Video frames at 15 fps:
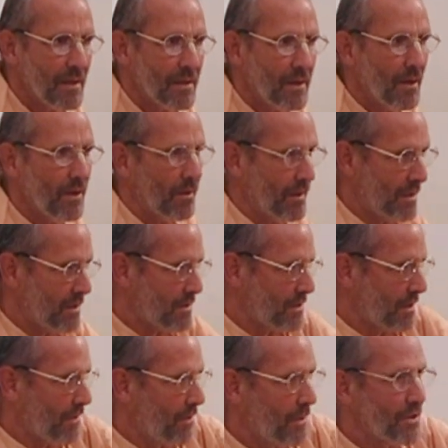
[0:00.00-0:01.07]
No, it is
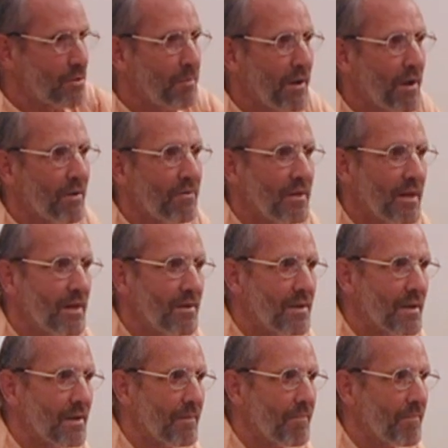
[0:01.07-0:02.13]
the Lord's paraphernalia.
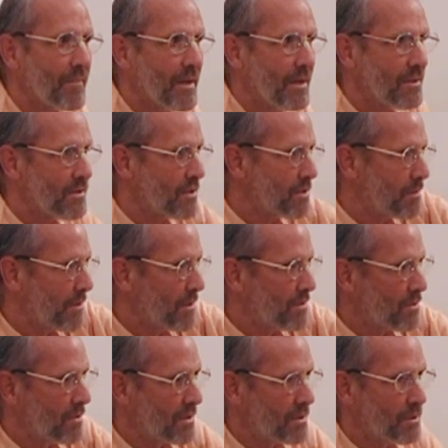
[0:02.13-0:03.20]
It is a
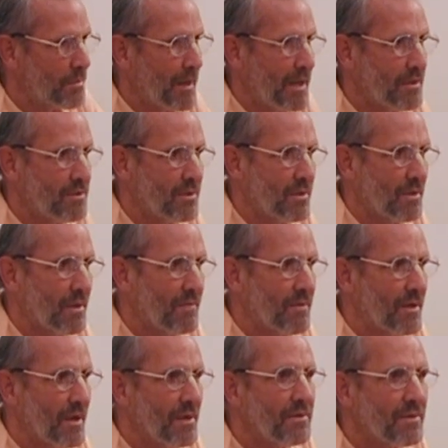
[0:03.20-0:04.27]
spiritual expansion of
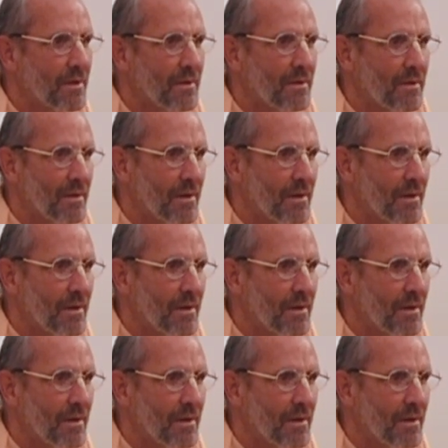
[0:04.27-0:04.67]
Ananta.